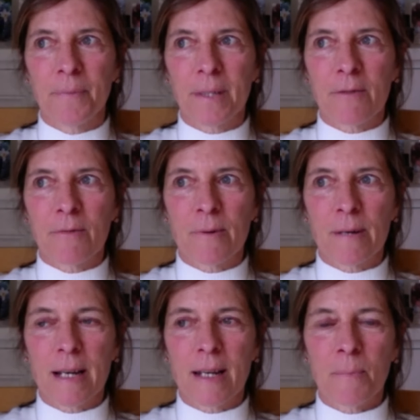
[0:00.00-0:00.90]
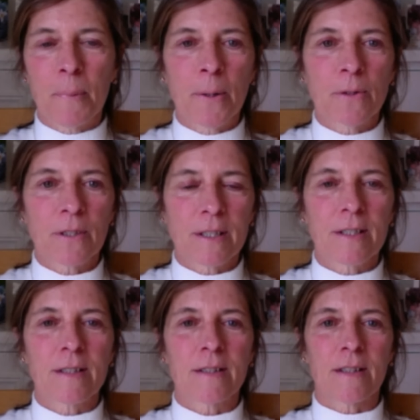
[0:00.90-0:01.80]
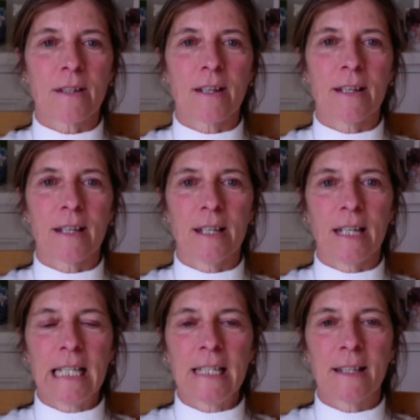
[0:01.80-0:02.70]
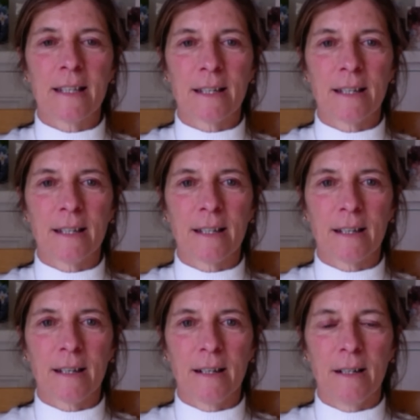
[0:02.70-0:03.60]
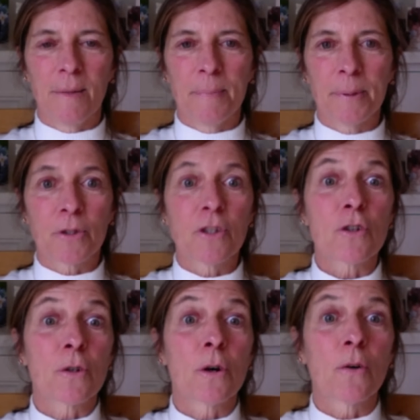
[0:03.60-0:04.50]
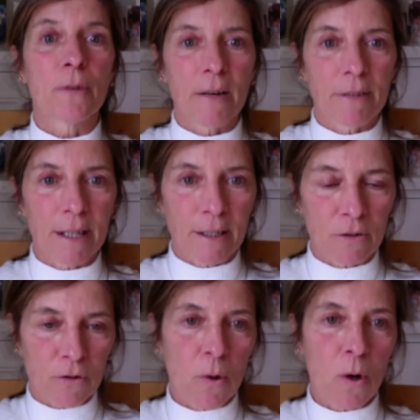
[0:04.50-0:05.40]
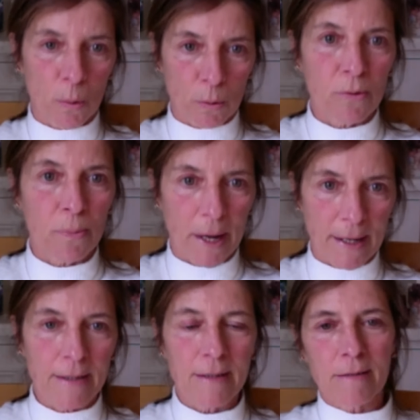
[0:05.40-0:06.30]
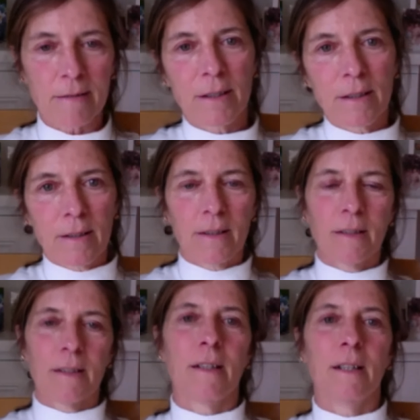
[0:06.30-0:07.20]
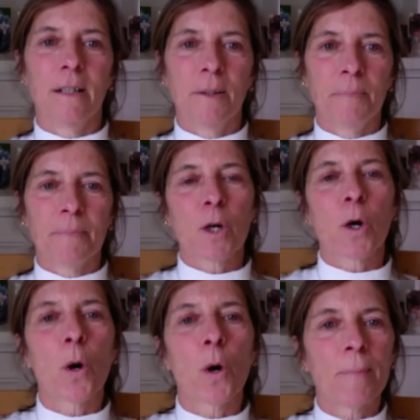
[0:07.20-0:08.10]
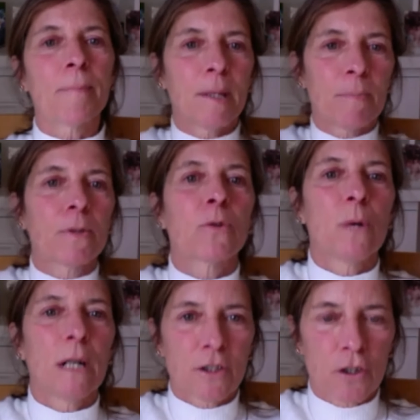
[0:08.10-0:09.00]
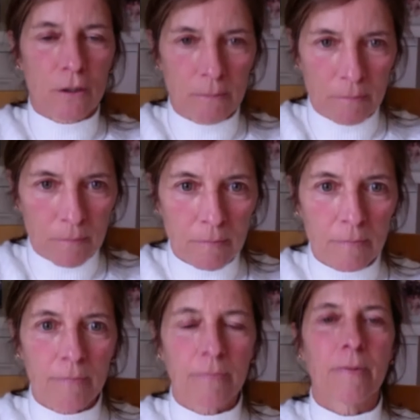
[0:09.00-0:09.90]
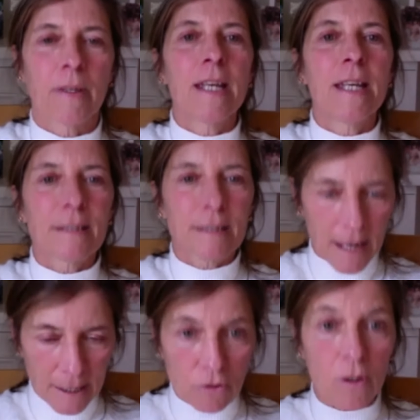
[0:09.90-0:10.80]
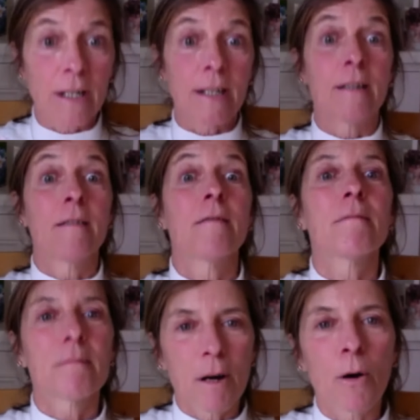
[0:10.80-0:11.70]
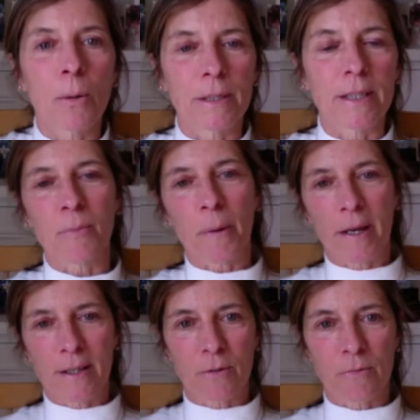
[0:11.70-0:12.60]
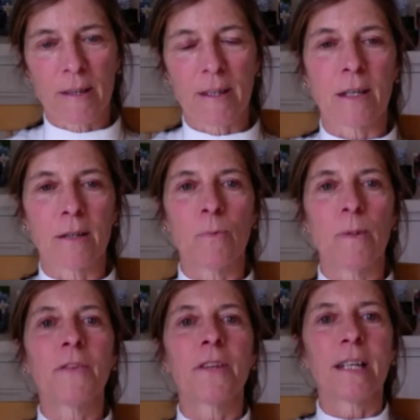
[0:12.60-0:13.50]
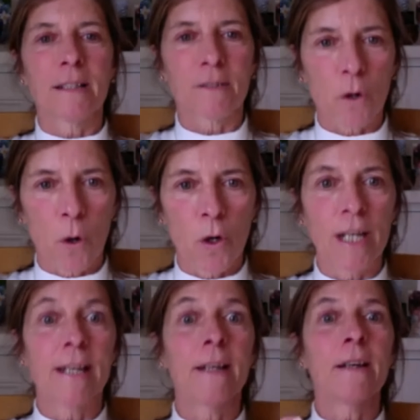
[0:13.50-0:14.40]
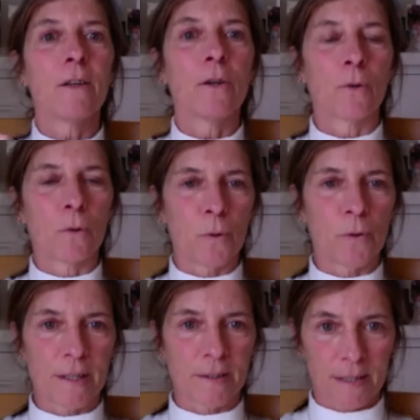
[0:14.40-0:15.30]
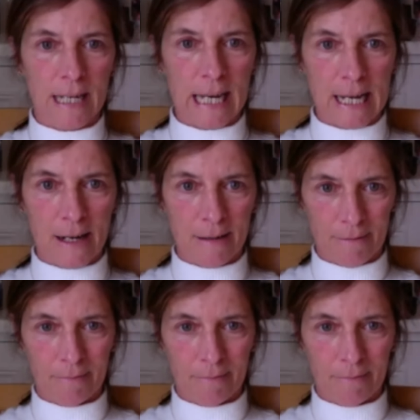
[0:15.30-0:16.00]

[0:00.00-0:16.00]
it really puts us in the position of having to hold space. Calling people to action is actually holding space already. One thing is calling your audience in,